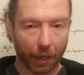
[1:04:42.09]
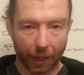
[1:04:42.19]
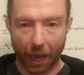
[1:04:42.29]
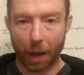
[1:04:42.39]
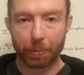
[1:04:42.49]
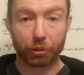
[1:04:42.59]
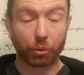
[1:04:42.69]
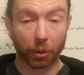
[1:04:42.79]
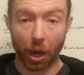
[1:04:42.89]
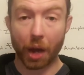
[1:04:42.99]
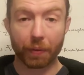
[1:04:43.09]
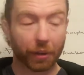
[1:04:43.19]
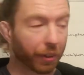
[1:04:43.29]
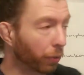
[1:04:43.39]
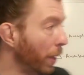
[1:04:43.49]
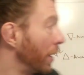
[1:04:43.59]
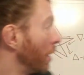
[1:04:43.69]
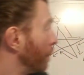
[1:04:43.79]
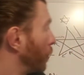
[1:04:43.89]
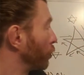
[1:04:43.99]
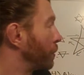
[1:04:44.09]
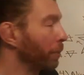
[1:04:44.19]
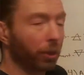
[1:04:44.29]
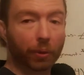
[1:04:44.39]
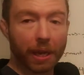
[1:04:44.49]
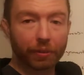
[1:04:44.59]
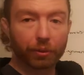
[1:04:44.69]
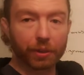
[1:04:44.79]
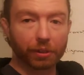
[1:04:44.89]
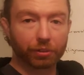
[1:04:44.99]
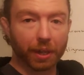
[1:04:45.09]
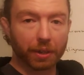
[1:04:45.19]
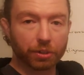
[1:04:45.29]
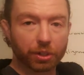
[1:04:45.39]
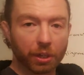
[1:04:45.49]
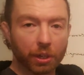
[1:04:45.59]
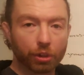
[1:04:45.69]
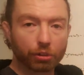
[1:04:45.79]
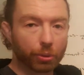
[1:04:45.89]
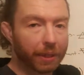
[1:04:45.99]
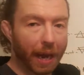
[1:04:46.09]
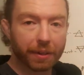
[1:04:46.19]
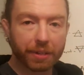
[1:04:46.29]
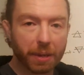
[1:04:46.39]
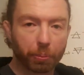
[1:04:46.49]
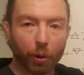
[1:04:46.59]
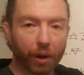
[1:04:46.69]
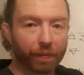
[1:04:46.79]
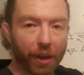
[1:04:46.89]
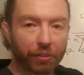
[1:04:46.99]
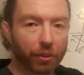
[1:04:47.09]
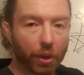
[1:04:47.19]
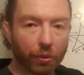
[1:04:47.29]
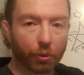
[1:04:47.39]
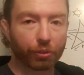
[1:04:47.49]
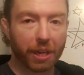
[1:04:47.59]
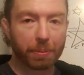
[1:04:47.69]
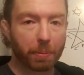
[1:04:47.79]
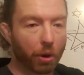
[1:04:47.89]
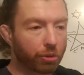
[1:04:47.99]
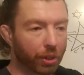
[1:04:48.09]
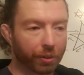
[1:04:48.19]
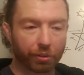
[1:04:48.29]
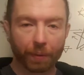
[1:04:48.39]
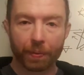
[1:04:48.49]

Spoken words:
It happens to a lot of us. That's why most people don't get through this stage. Doing that deep work, facing those deep emotions,